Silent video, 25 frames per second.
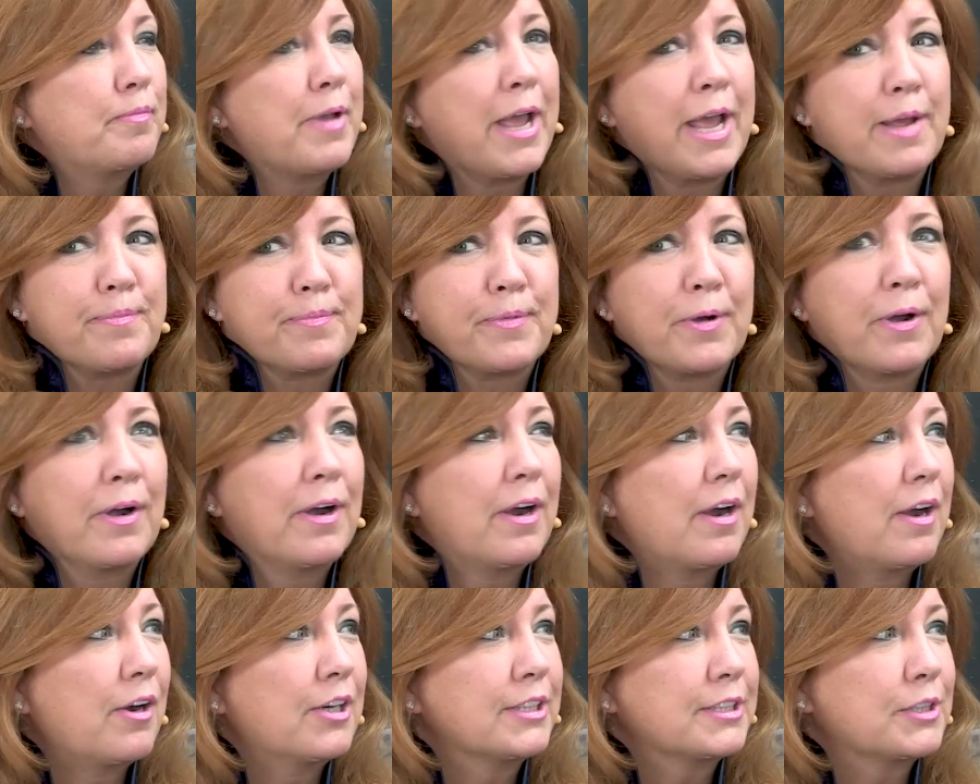paper,
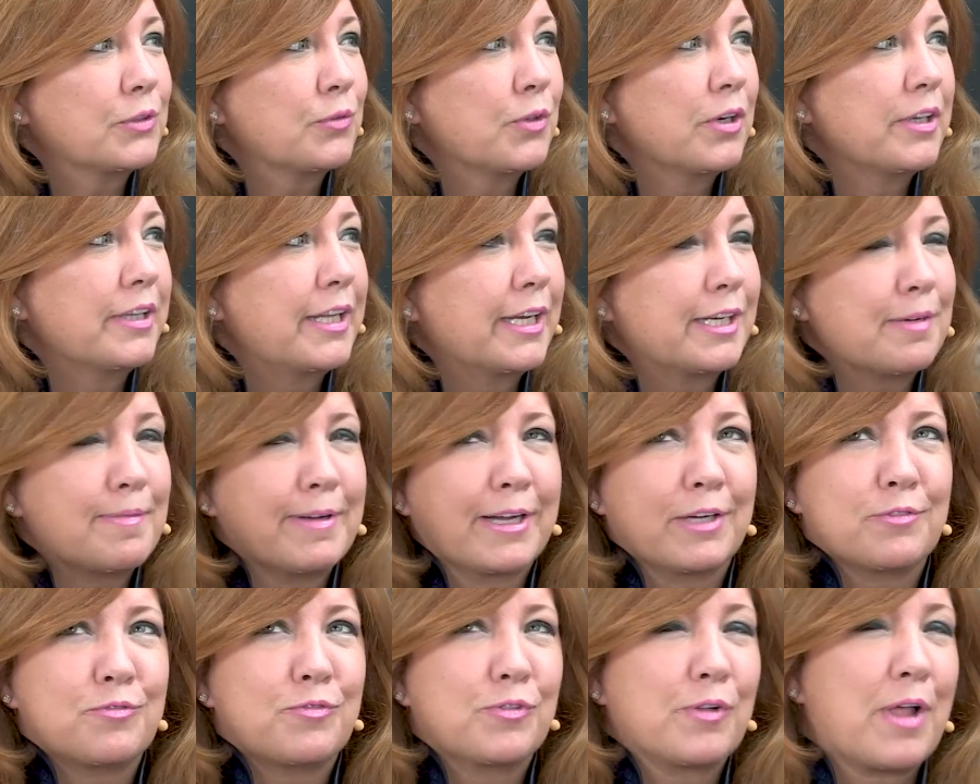or as it were, they can
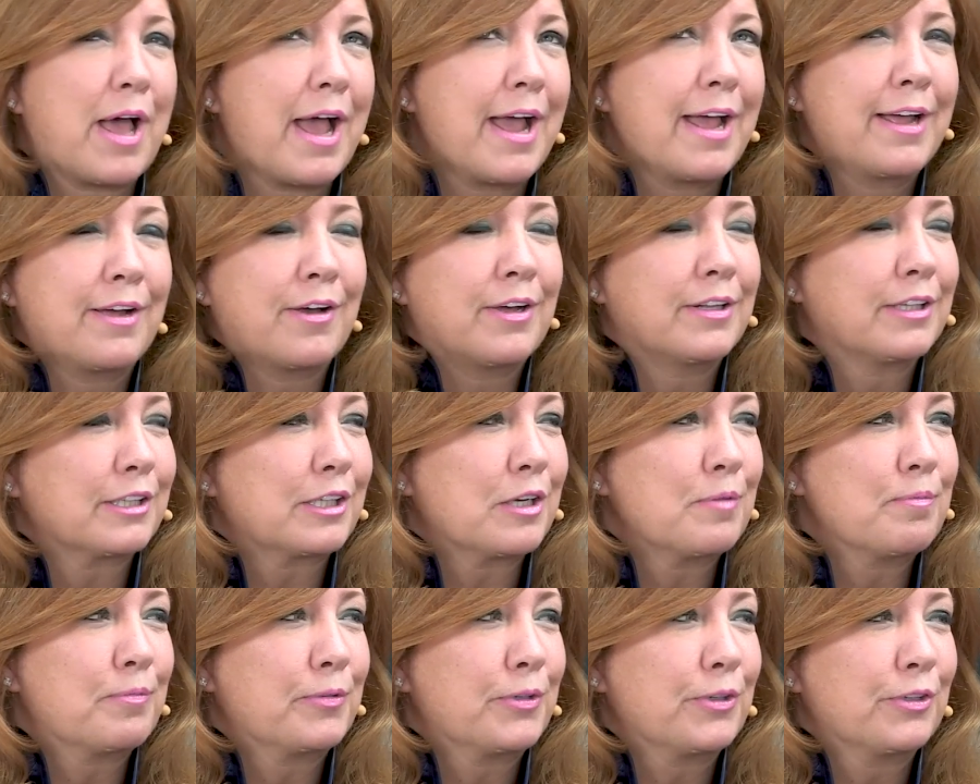make it fly on the
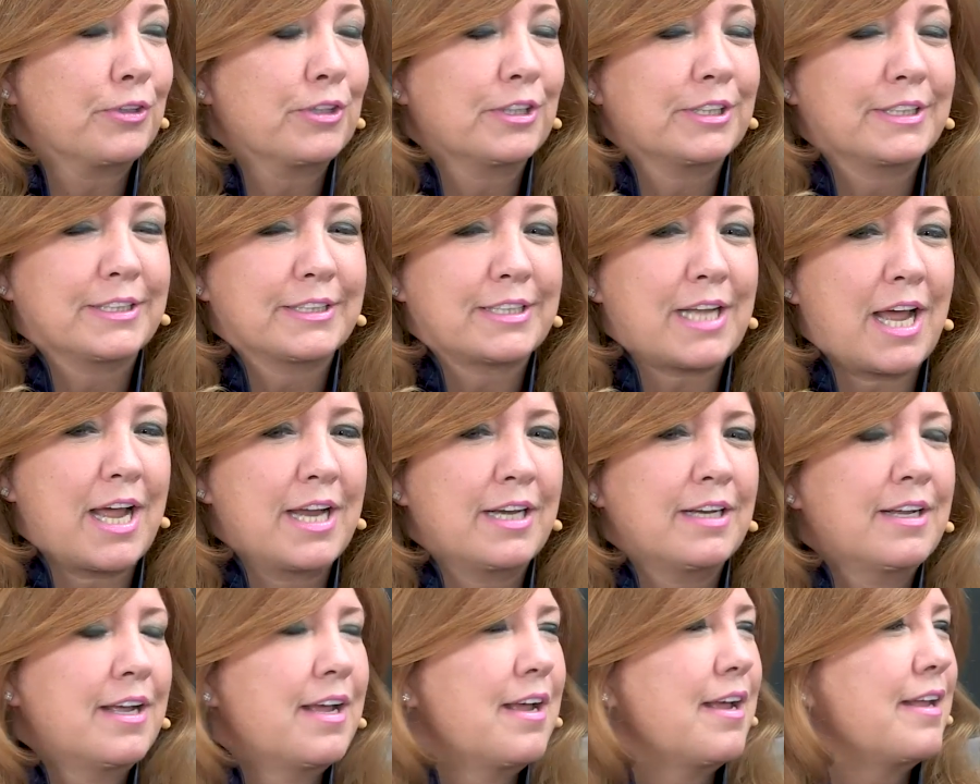computer
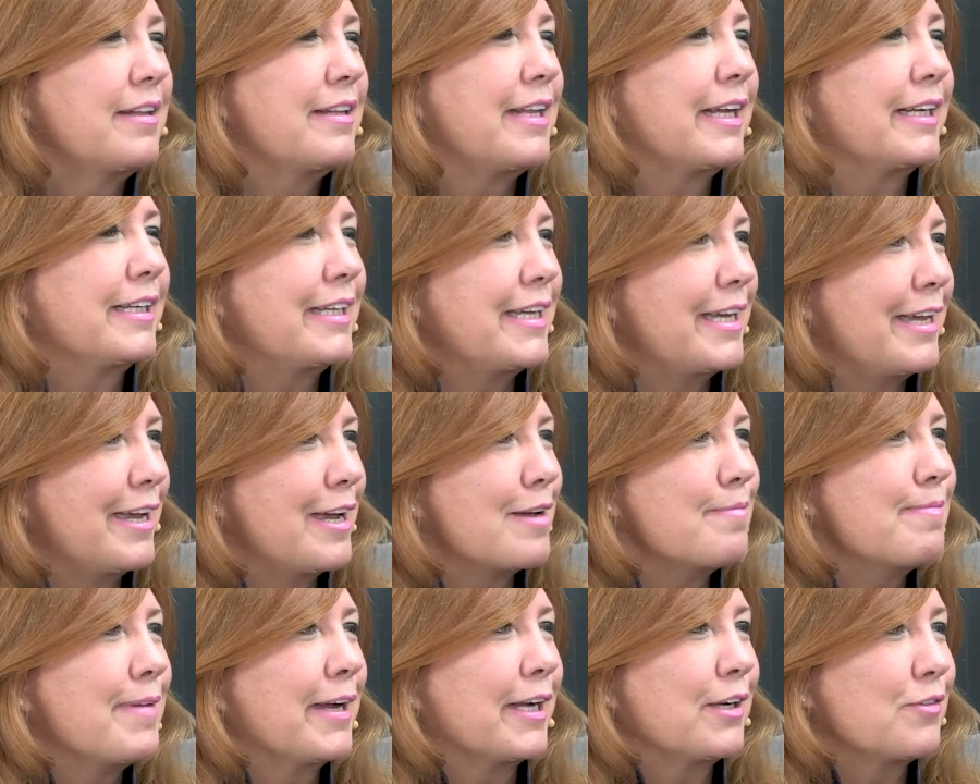design. They
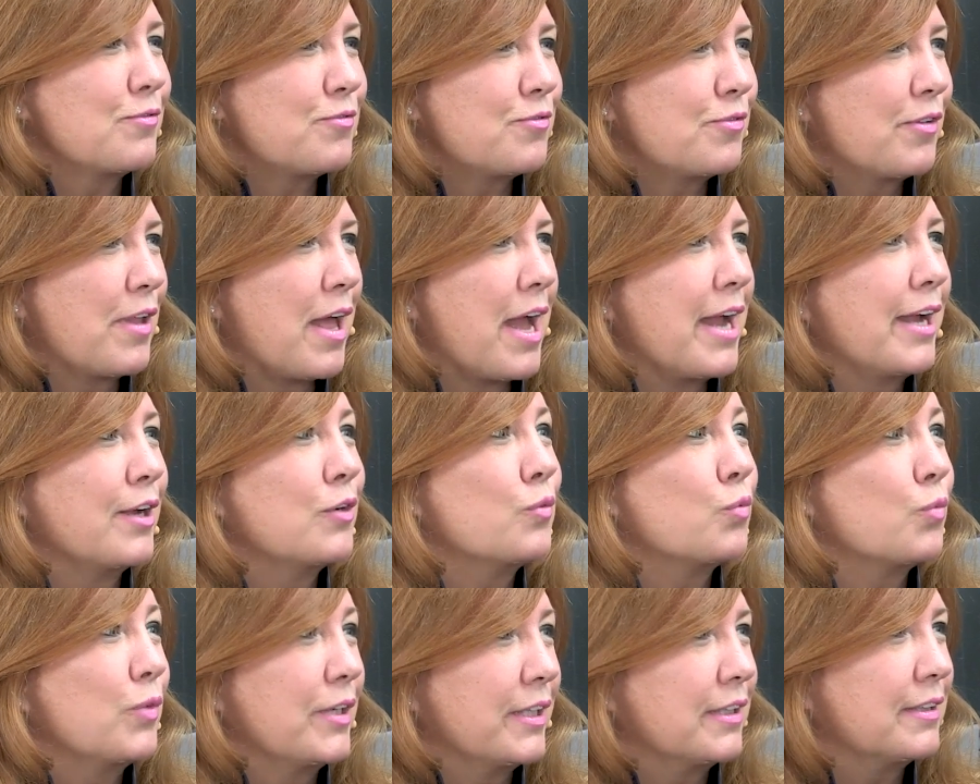can't make it fly
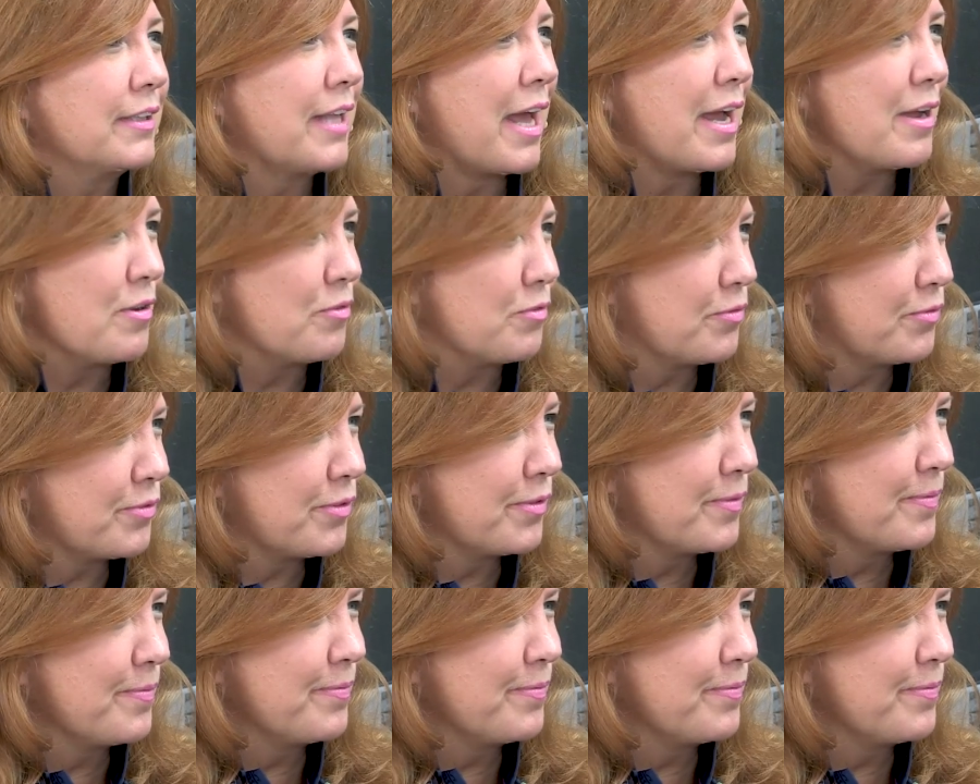in real life.